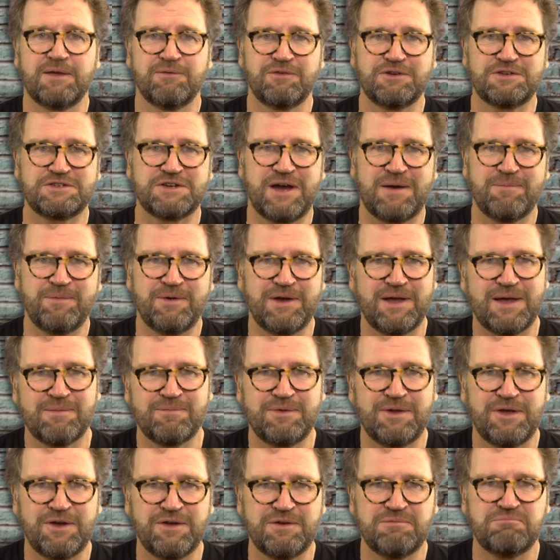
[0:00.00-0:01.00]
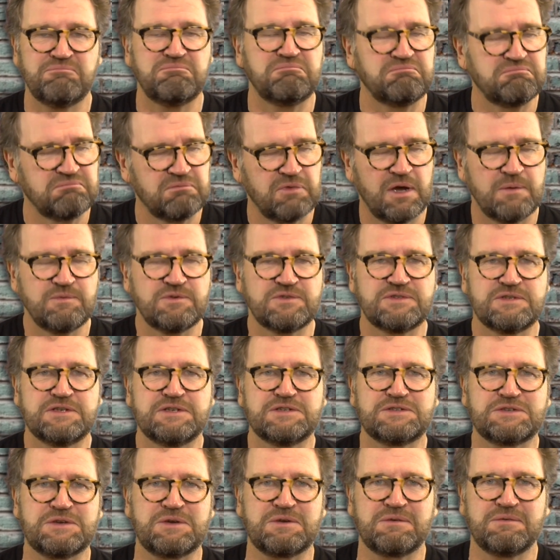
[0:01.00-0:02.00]
every time I upload. Hope to see you
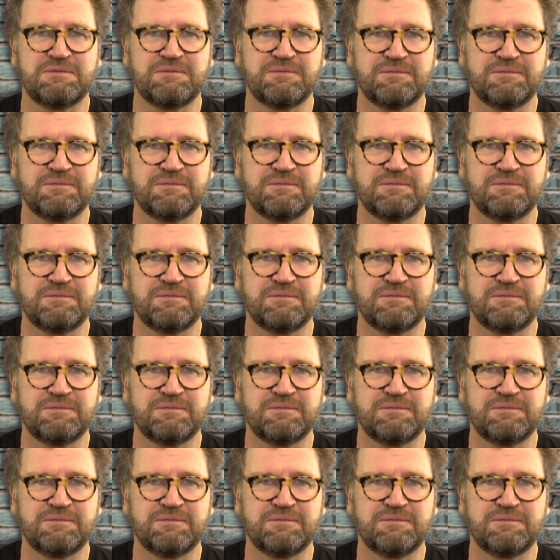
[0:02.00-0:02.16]
soon.